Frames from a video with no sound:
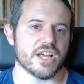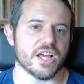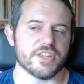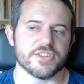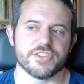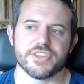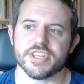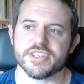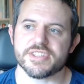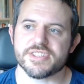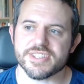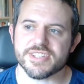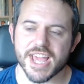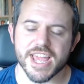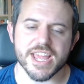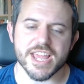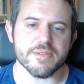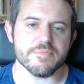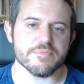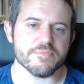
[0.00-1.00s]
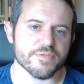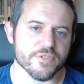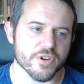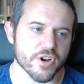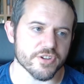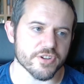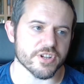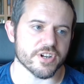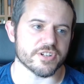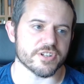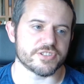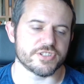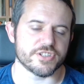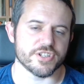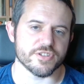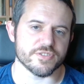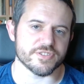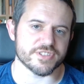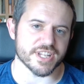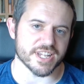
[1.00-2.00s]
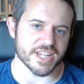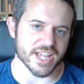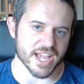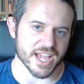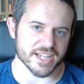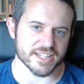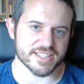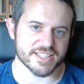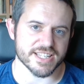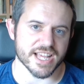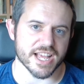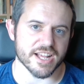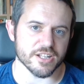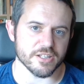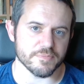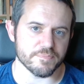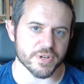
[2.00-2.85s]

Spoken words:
the same product using Excel,